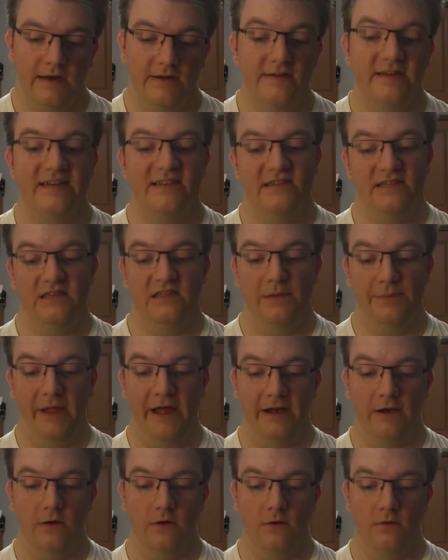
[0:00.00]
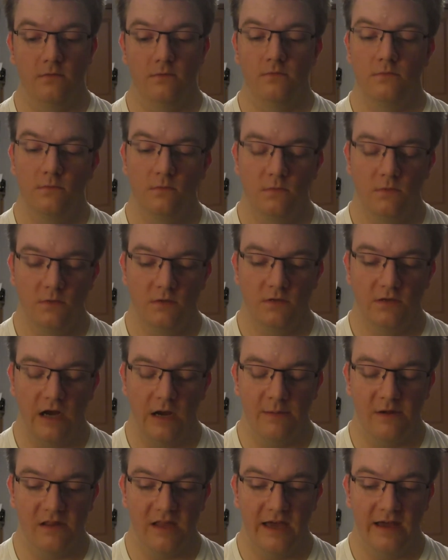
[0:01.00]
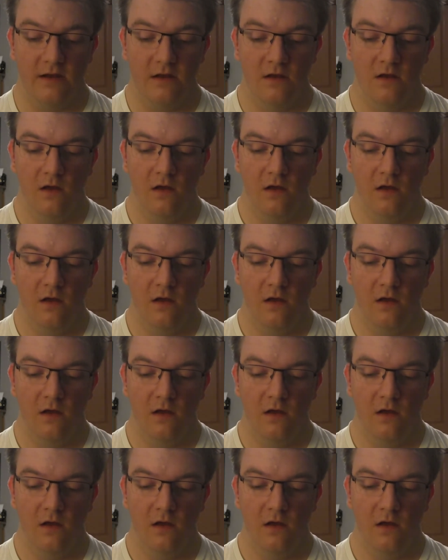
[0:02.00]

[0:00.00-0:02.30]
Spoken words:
Disney's The Black Hole. Sorry about that.